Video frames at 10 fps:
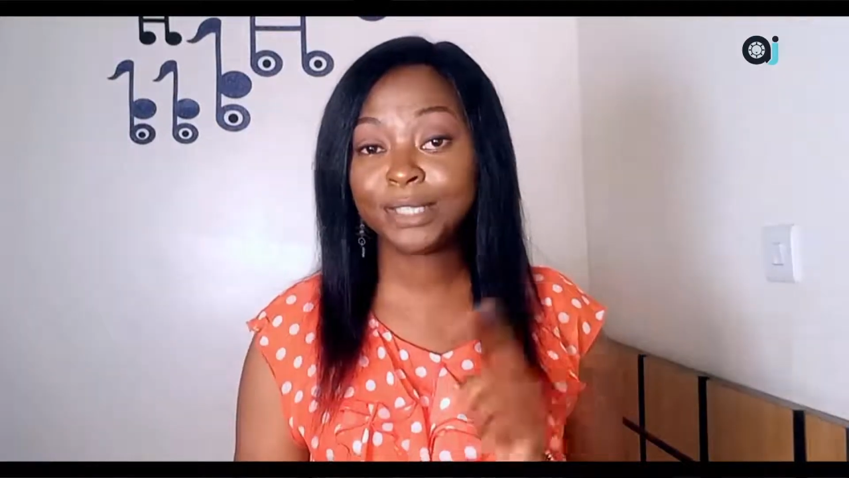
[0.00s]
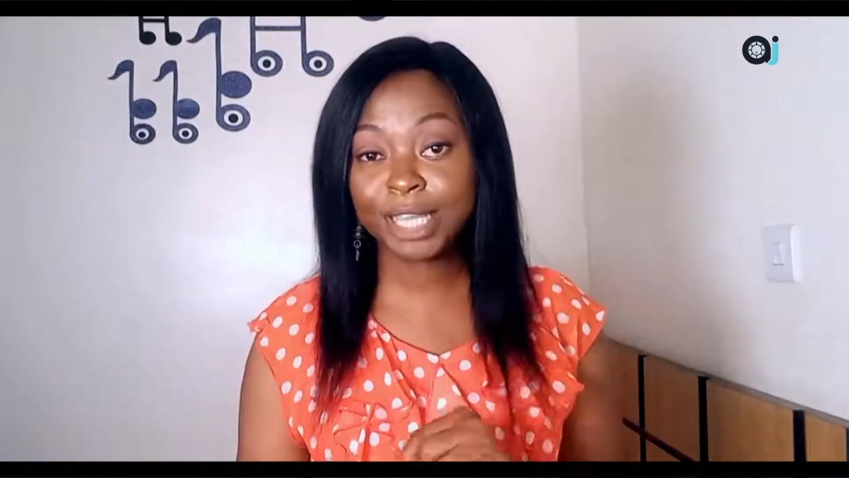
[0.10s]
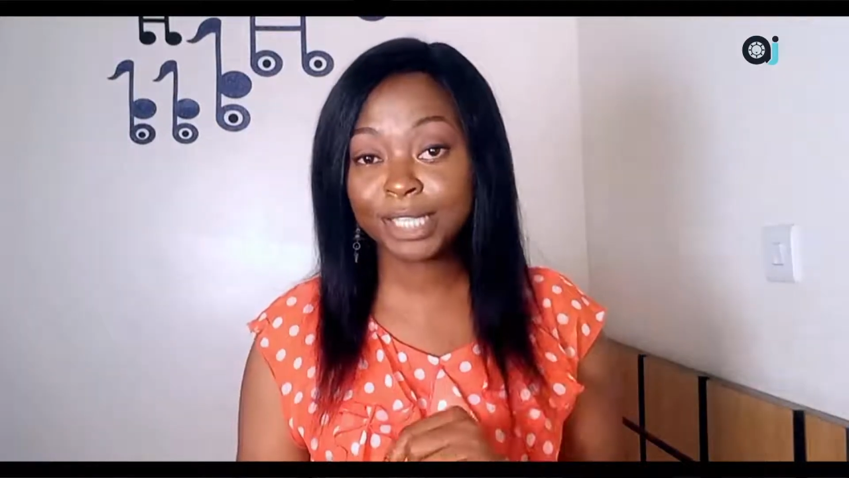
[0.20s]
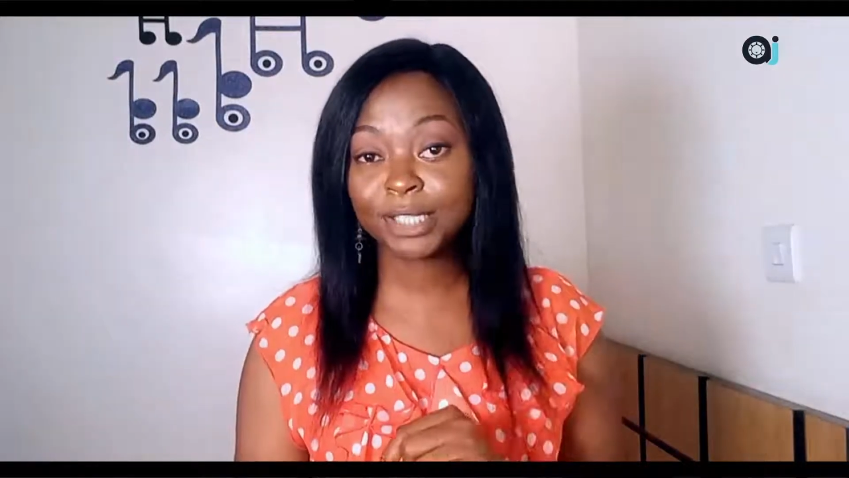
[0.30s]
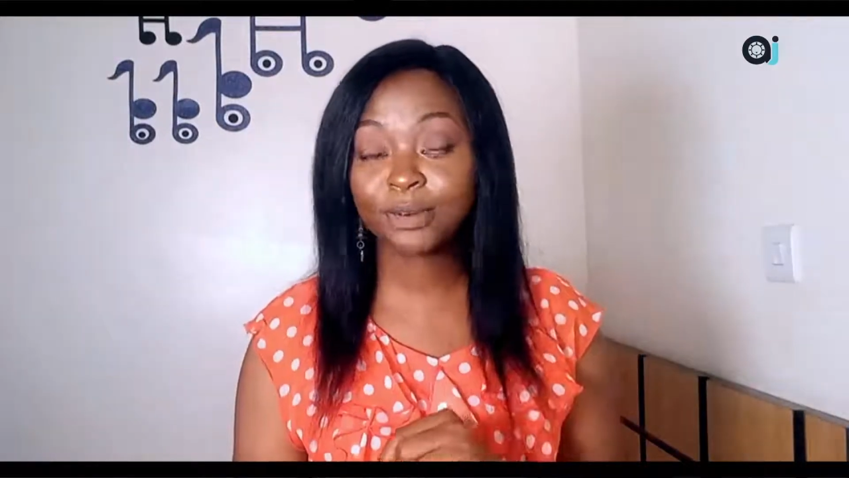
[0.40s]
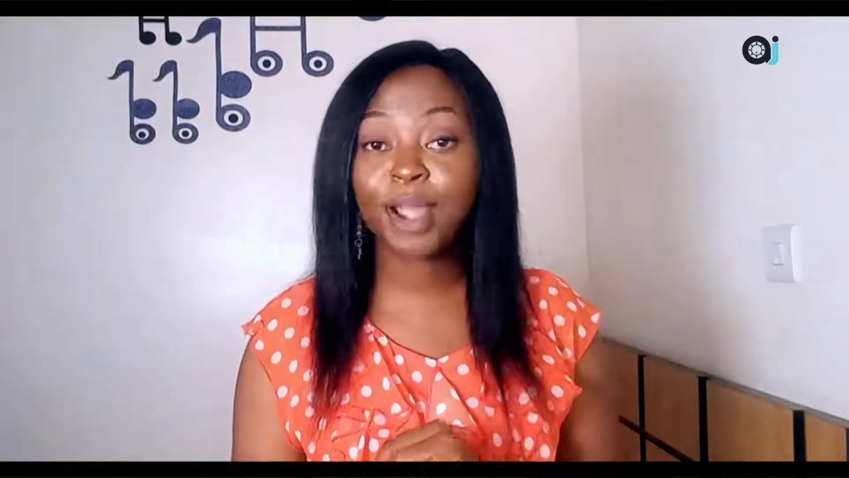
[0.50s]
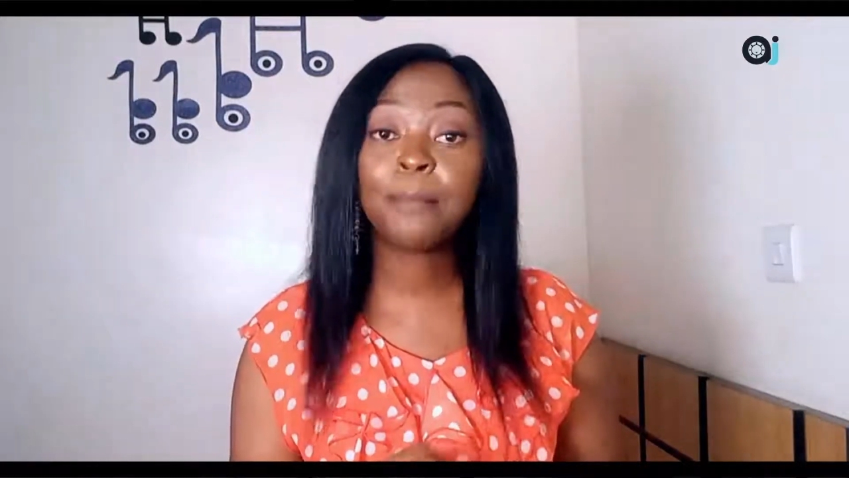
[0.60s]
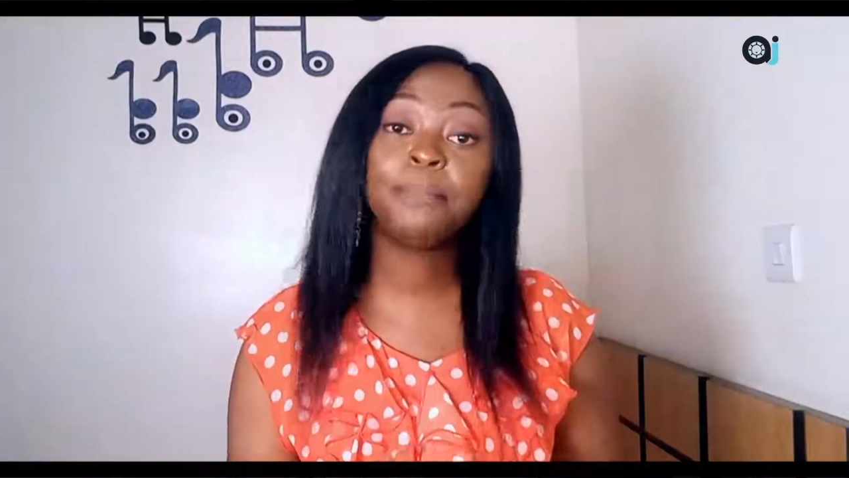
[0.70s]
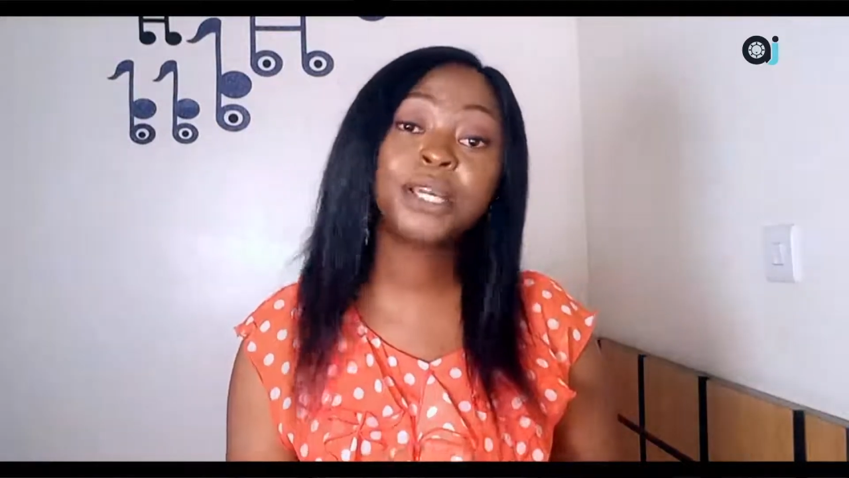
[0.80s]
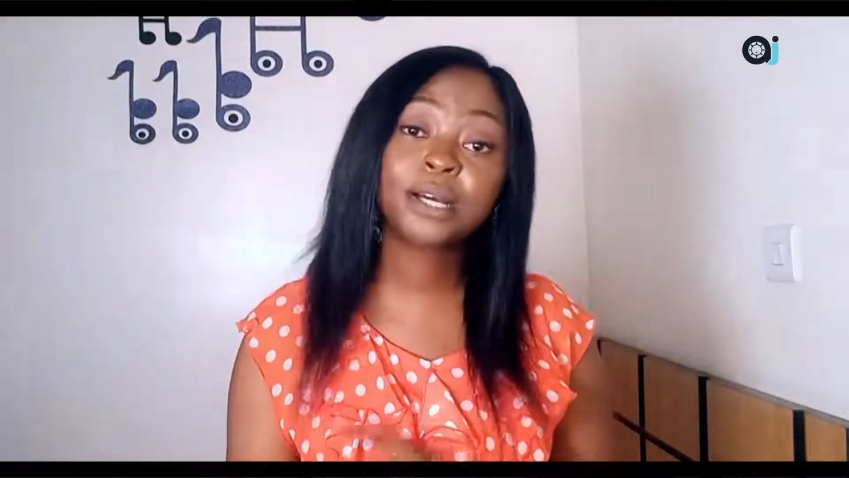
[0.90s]
on
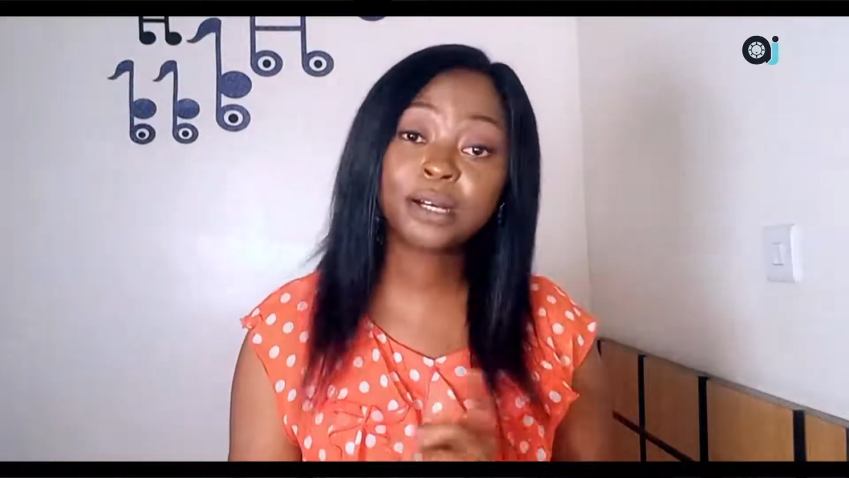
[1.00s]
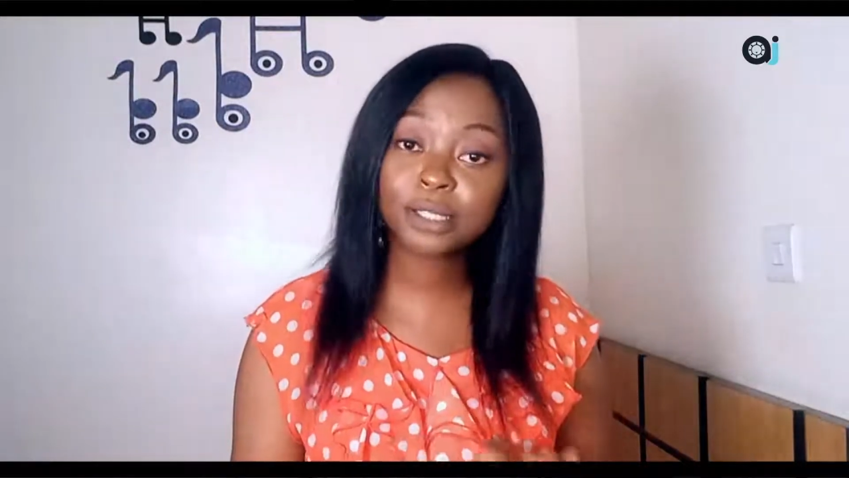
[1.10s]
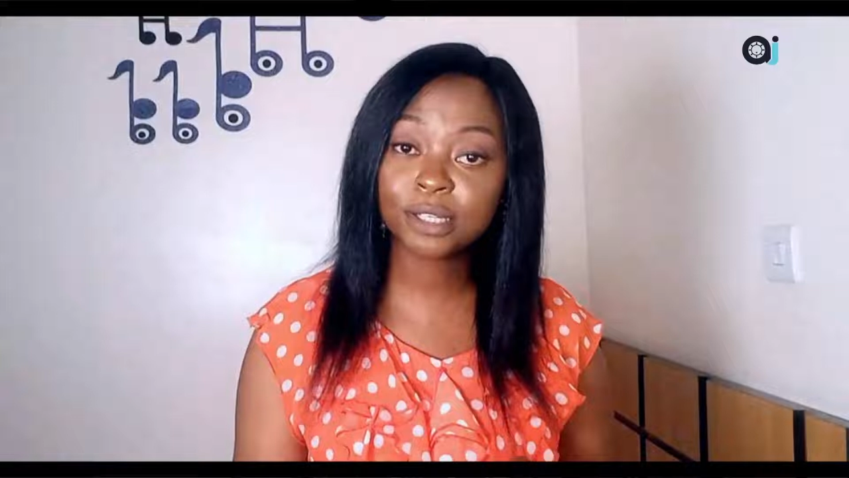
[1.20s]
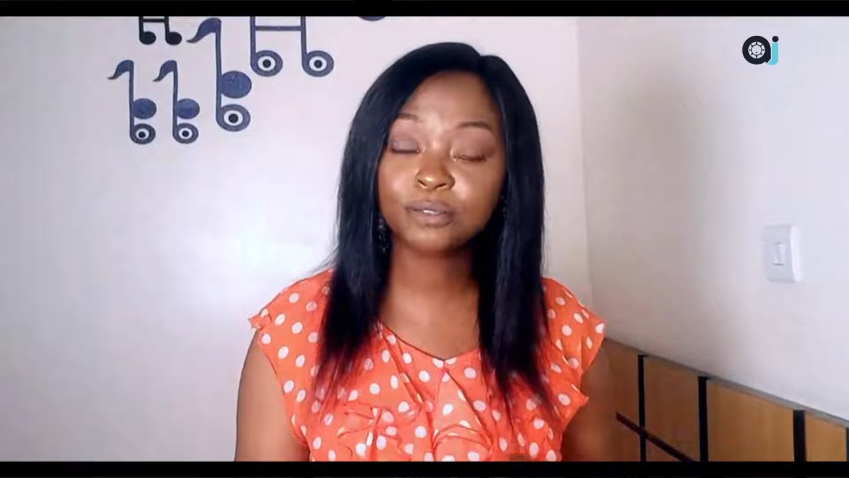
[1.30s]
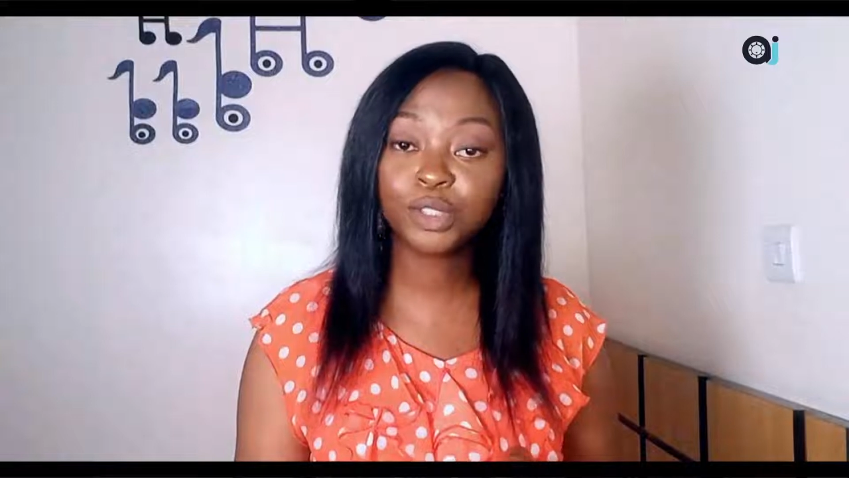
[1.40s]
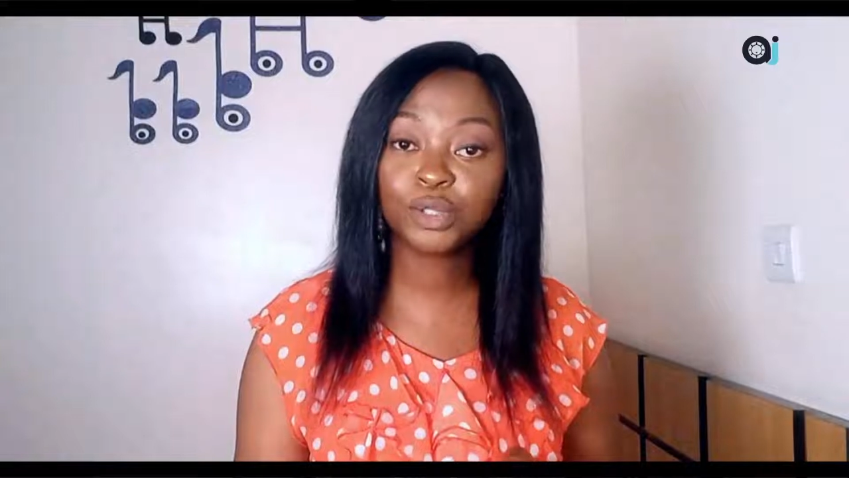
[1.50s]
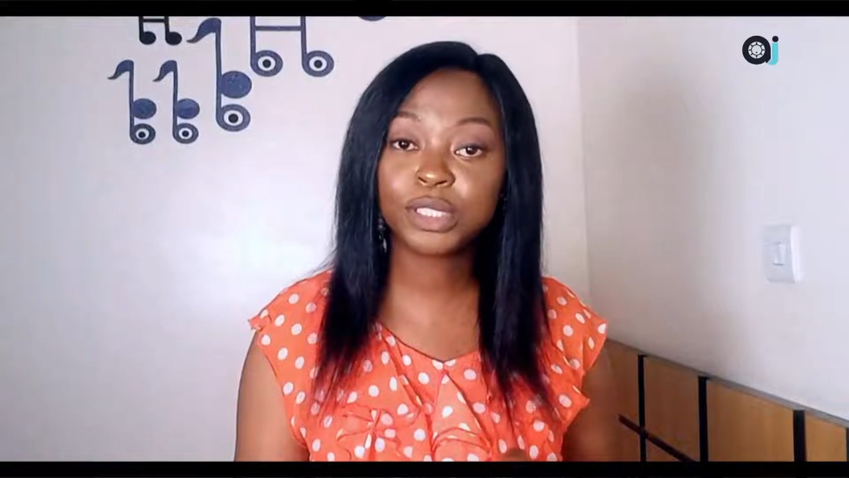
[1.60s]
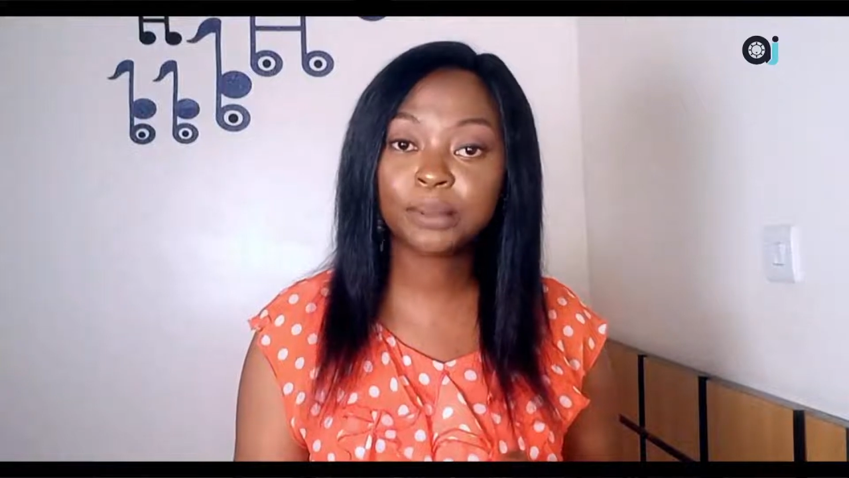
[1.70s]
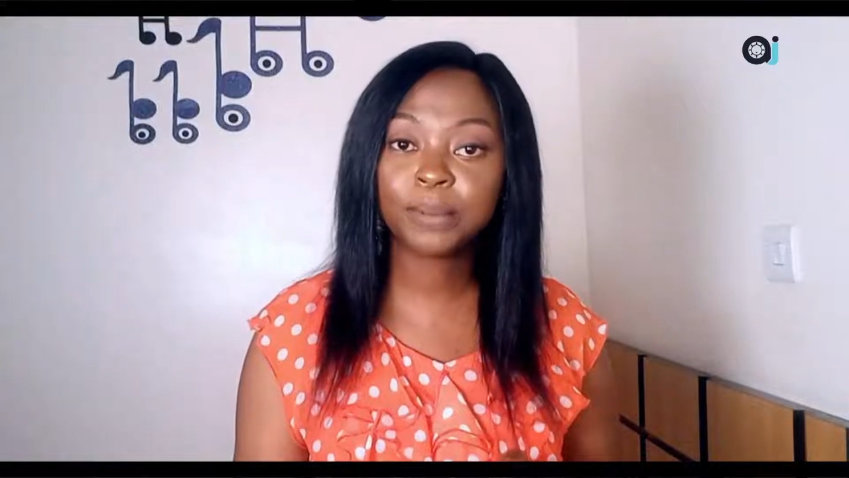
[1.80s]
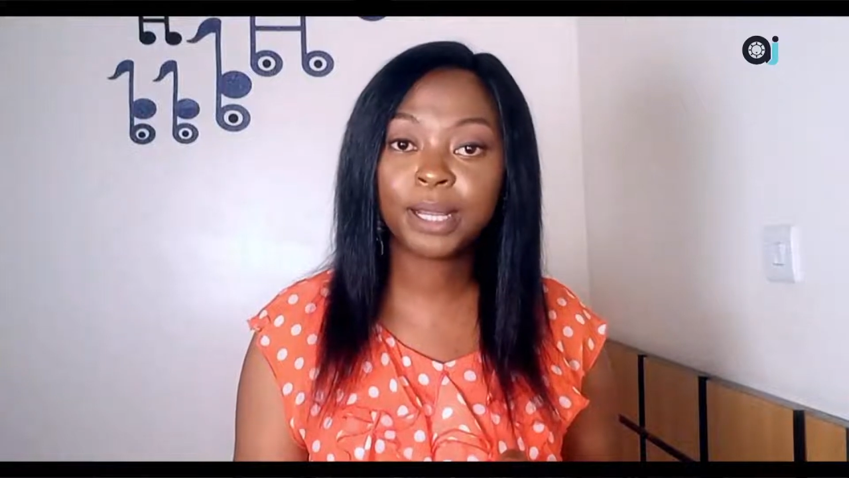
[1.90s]
Instagram because of the
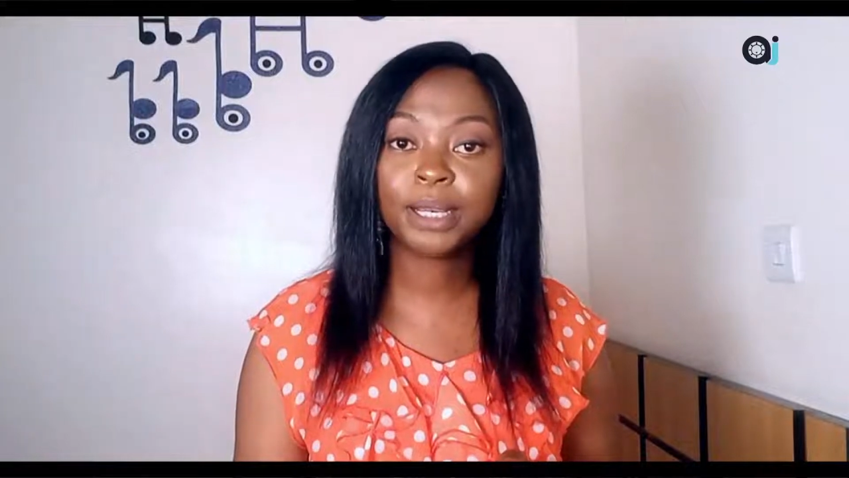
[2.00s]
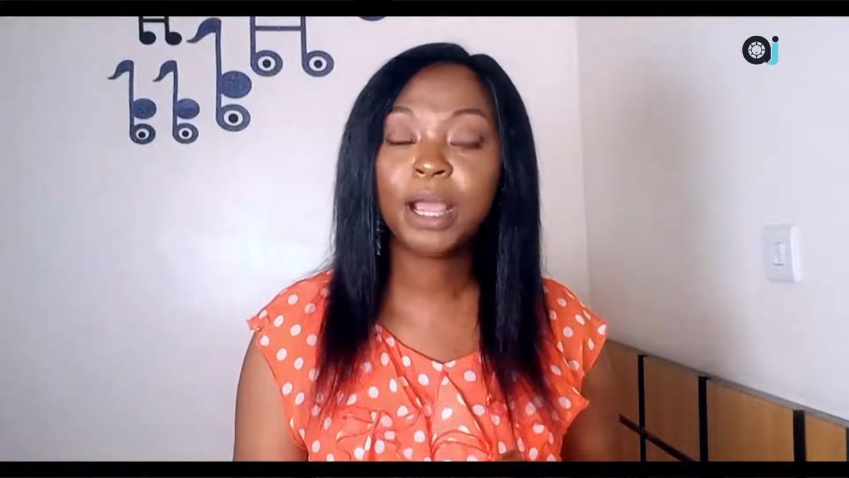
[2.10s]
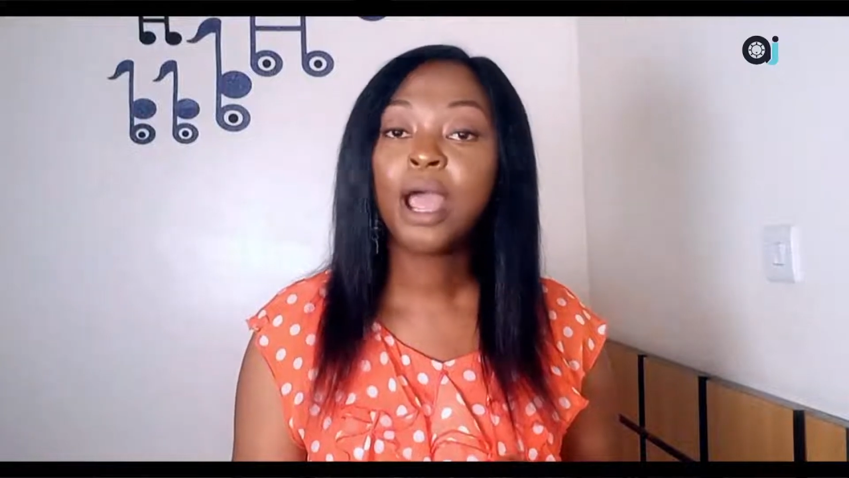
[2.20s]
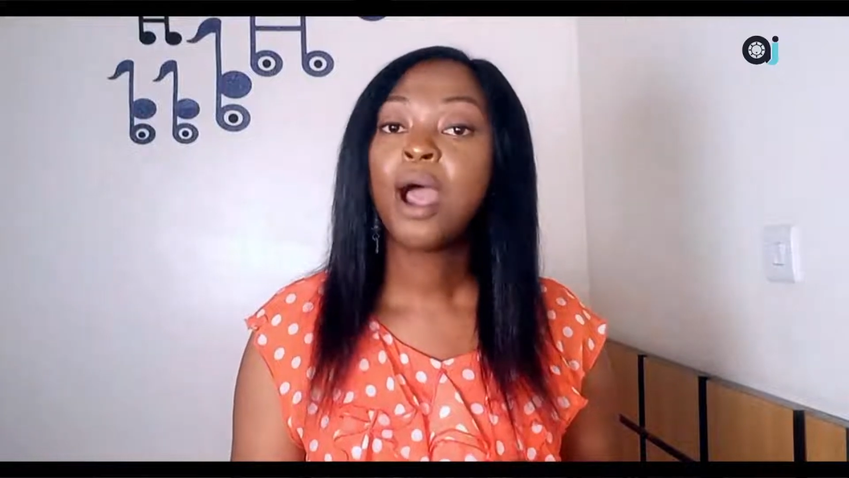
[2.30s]
Twitter ban.